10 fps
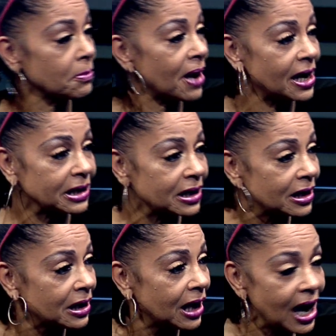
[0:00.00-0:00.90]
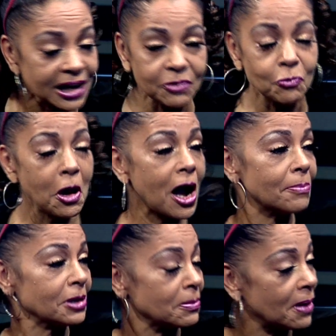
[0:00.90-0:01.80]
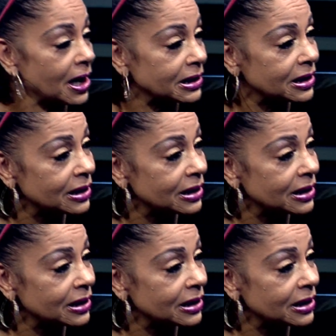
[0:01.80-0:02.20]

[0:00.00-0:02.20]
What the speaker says: anybody. I didn't rob anybody.